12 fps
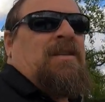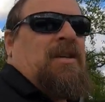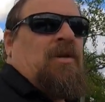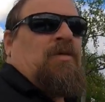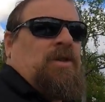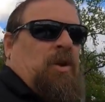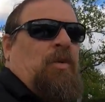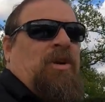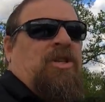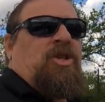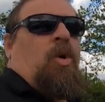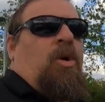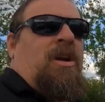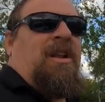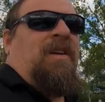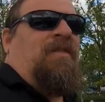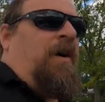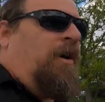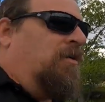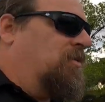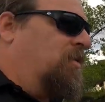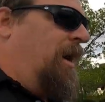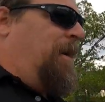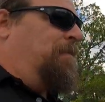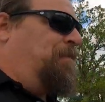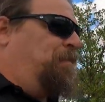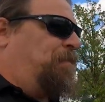to restore to defaults, right?